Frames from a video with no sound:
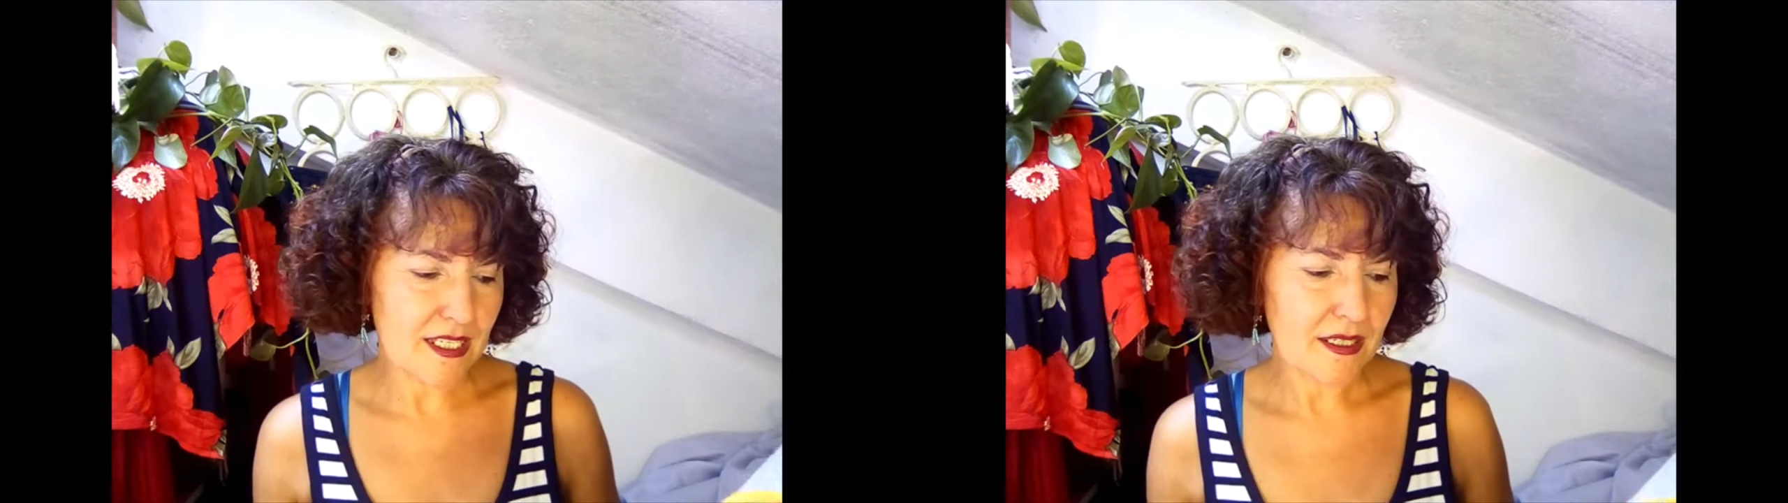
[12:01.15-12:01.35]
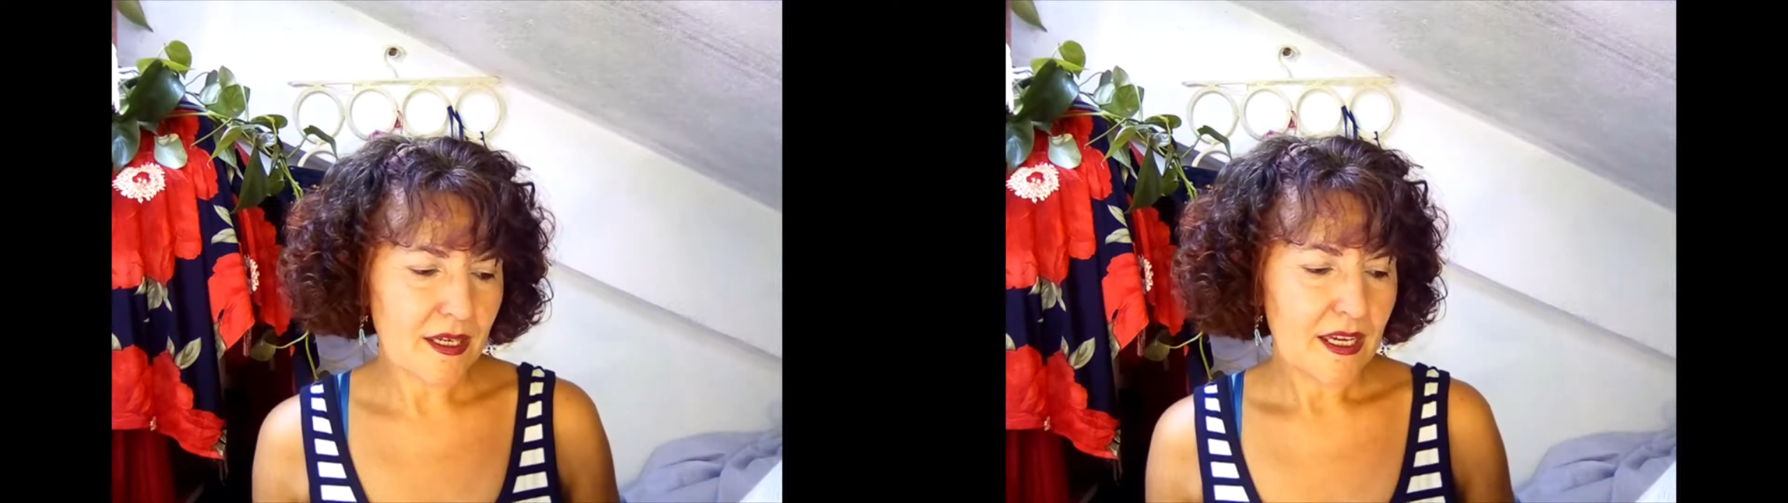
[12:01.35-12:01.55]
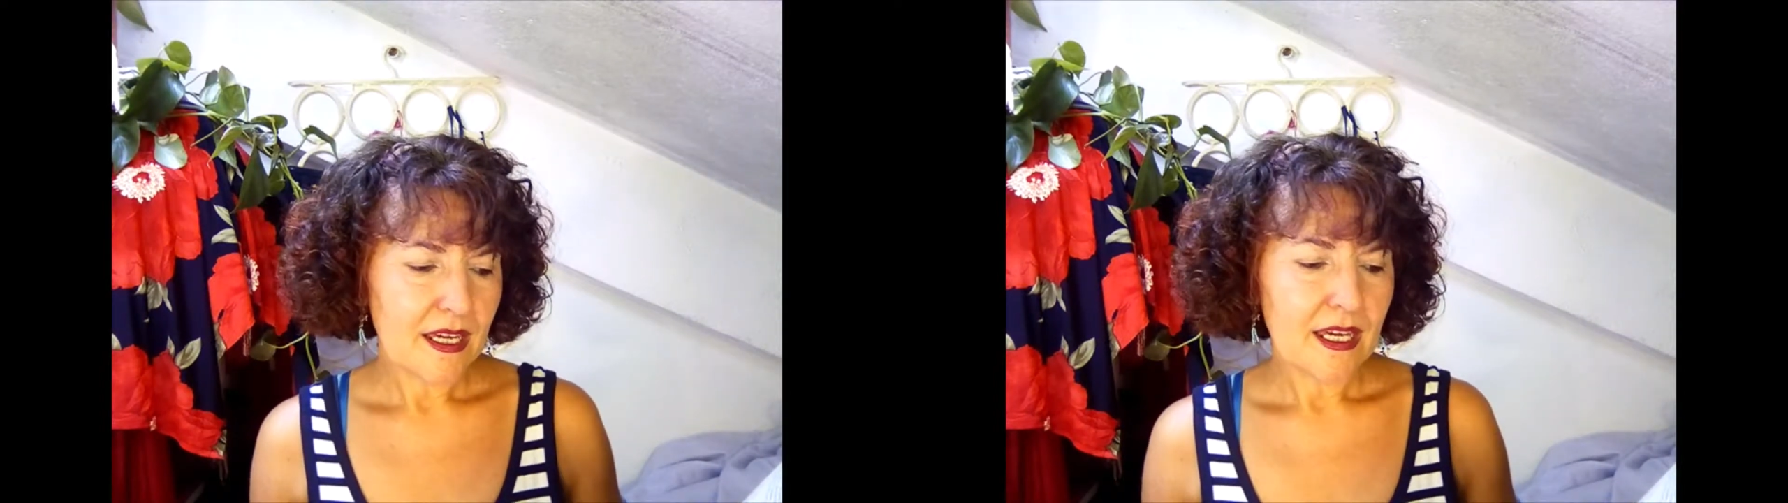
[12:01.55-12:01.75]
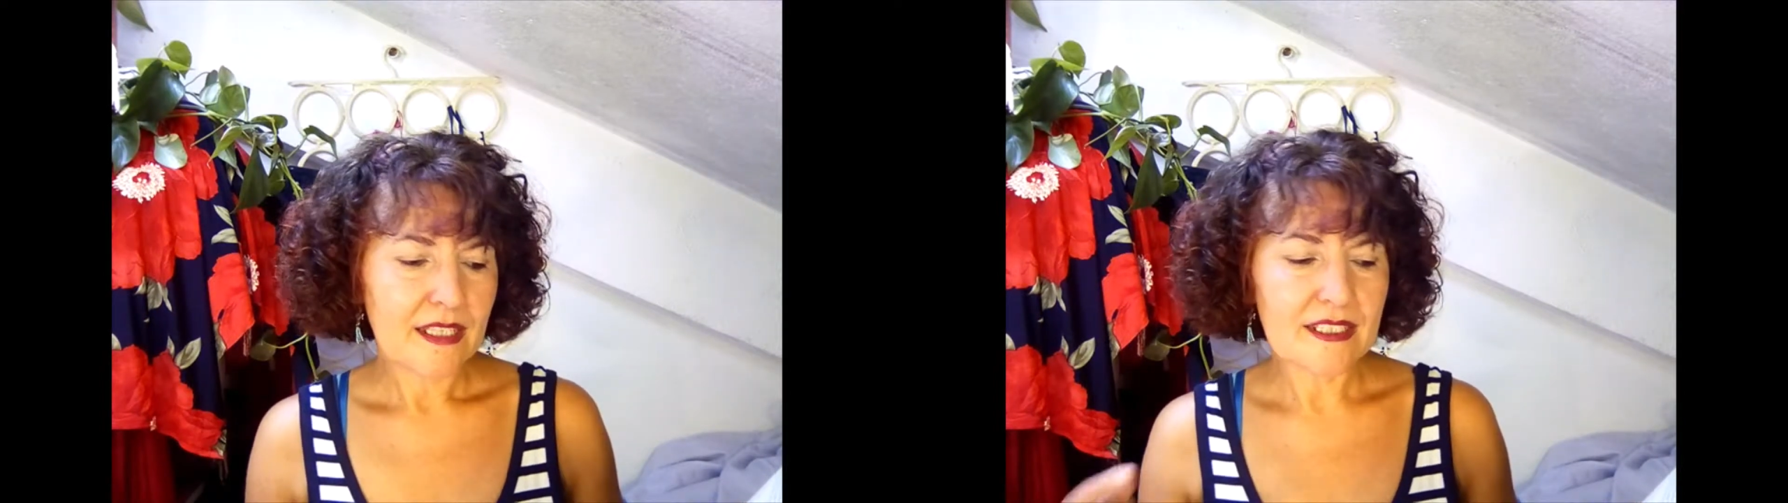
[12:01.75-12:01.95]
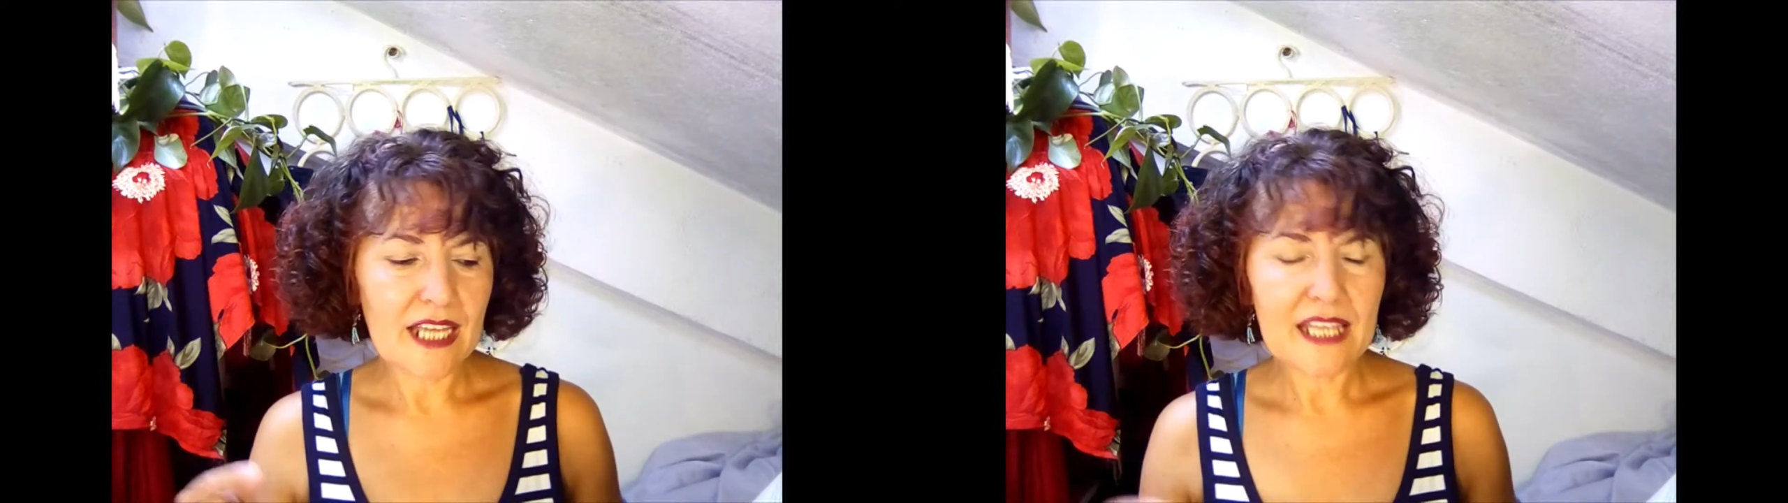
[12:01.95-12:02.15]
that
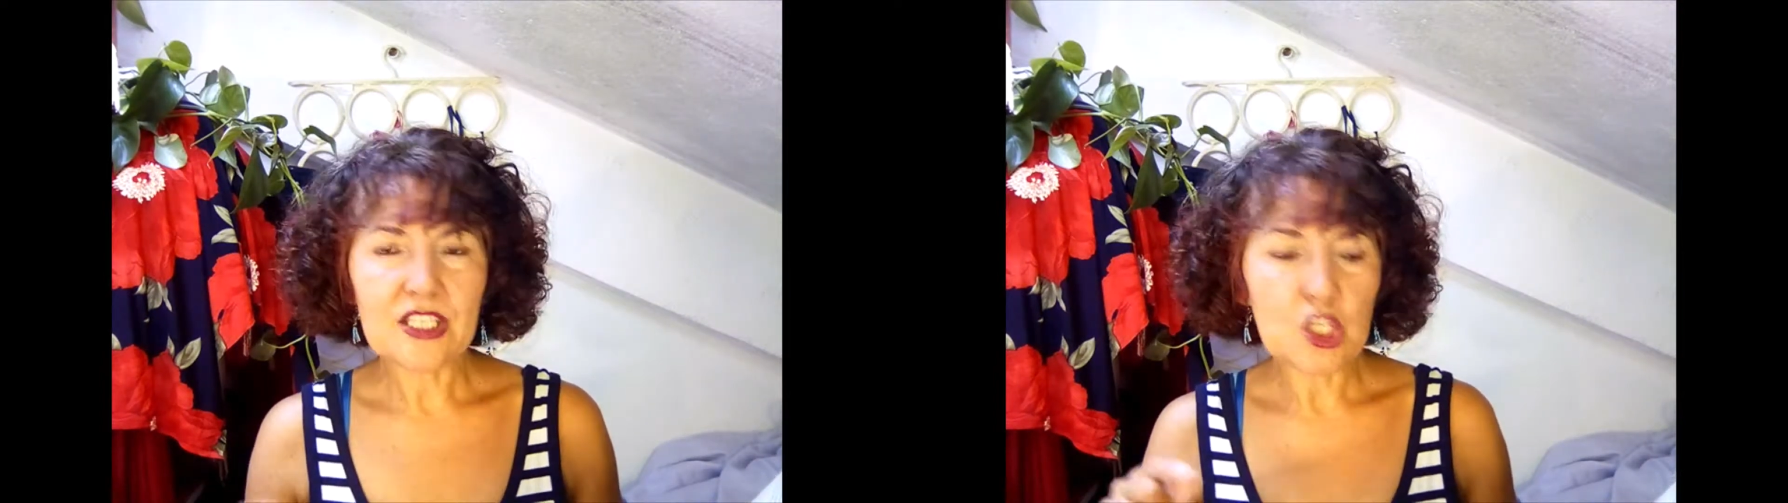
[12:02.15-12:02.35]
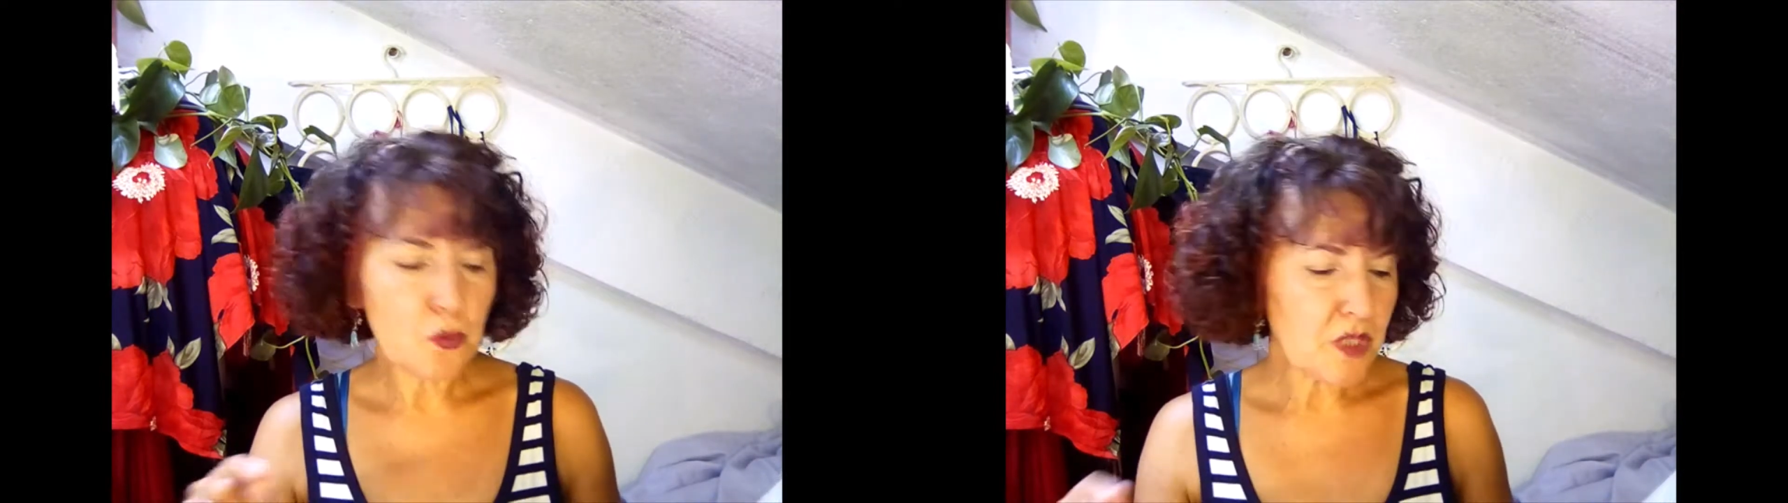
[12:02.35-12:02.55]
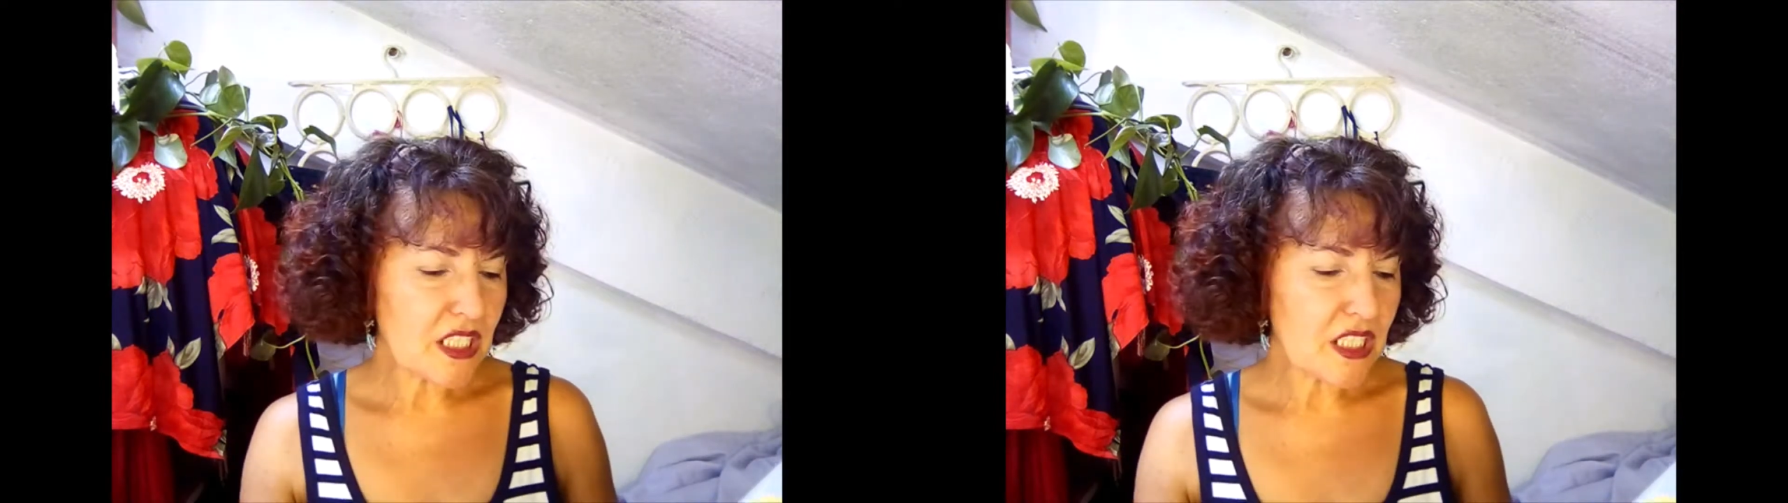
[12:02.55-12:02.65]
put that